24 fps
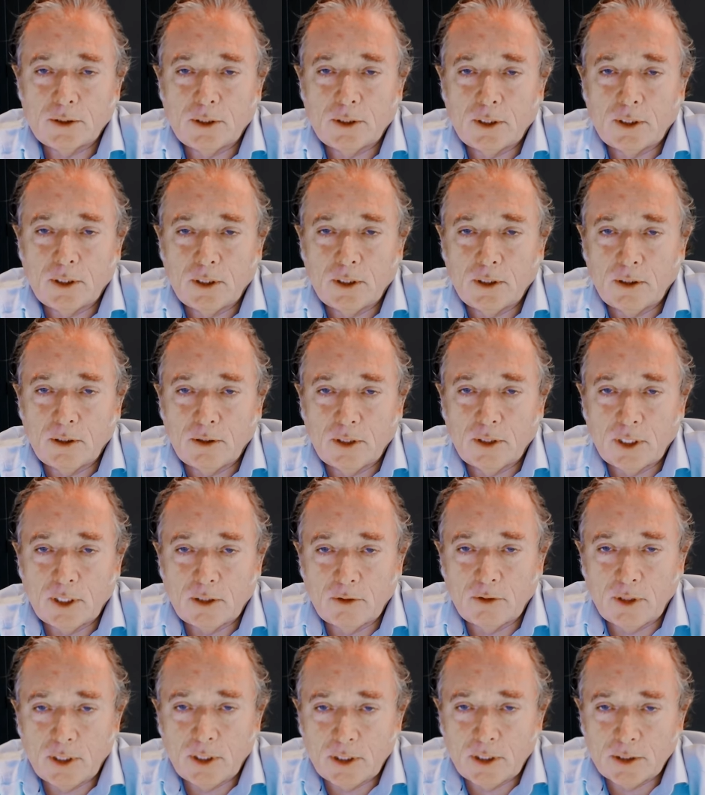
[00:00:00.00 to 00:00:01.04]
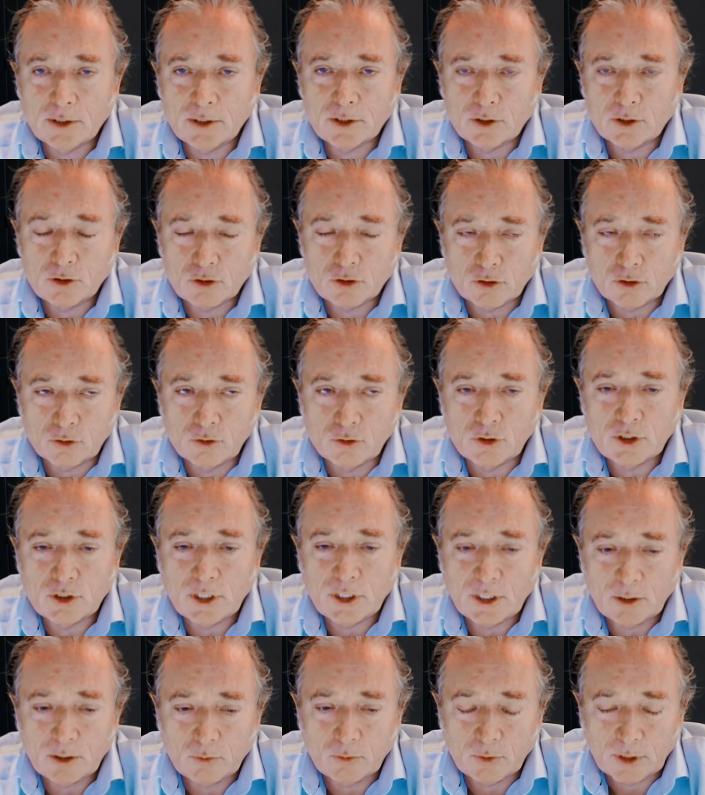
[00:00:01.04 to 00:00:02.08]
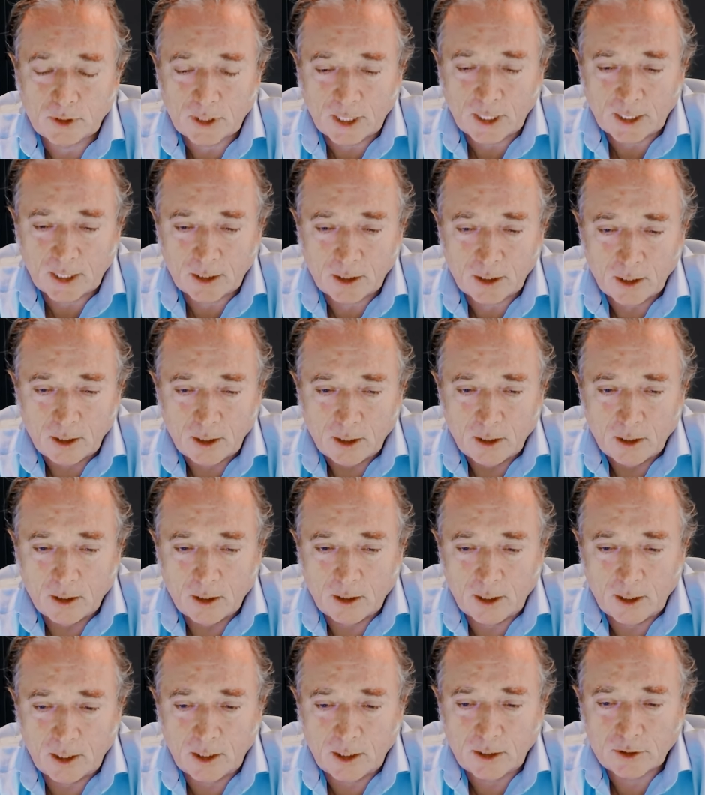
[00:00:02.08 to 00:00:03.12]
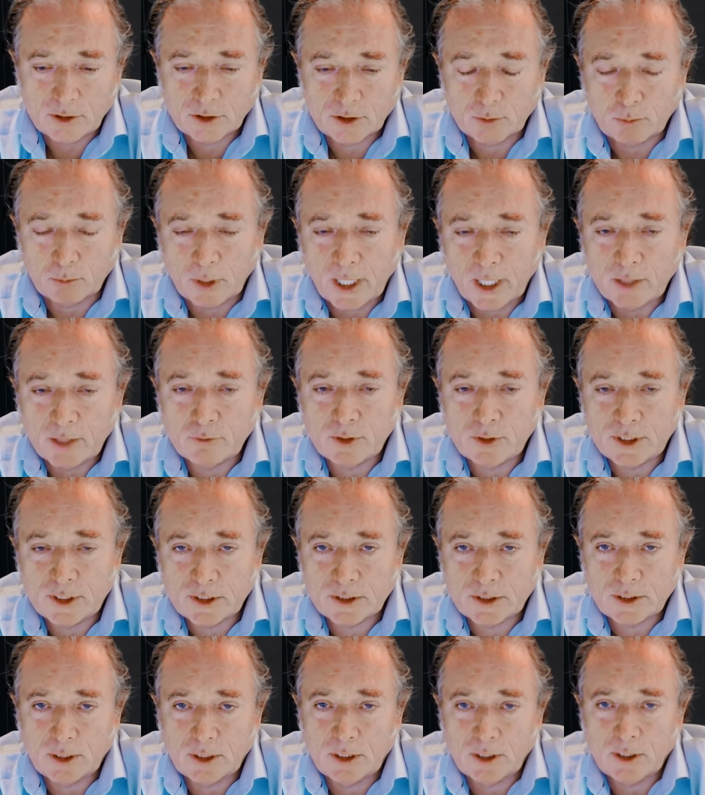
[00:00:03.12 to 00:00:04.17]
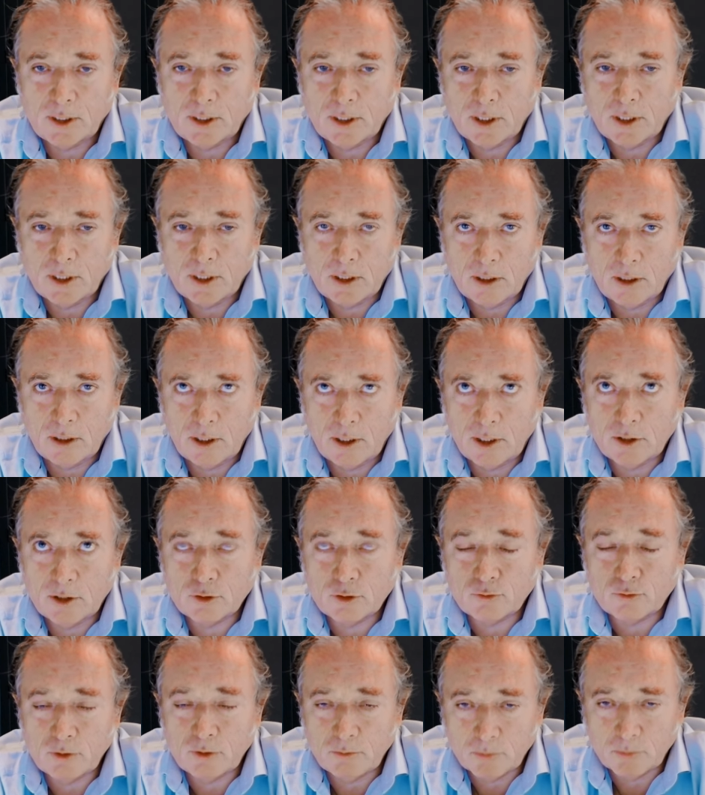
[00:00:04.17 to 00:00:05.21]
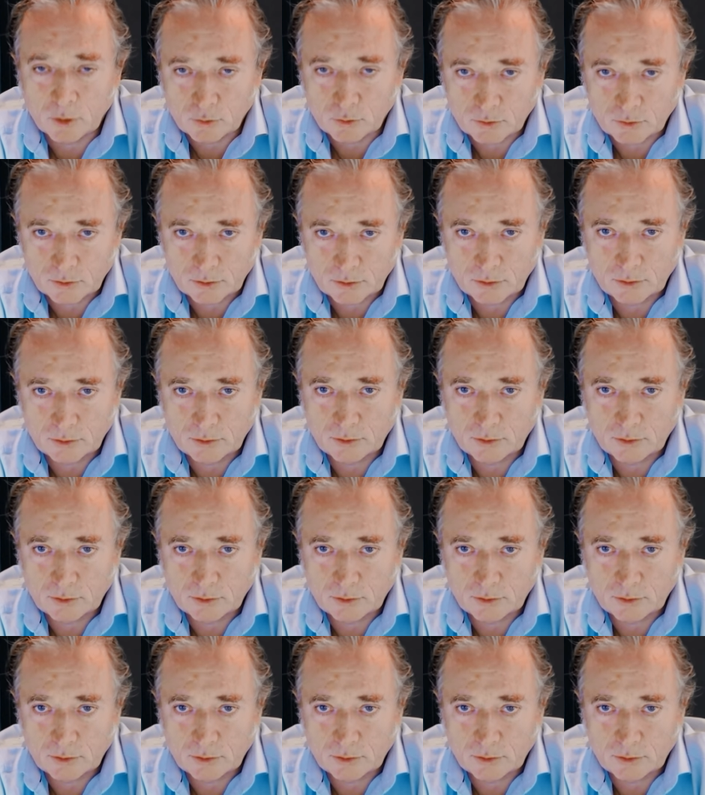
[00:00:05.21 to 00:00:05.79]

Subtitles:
There is associated with that a supply risk. It is remote.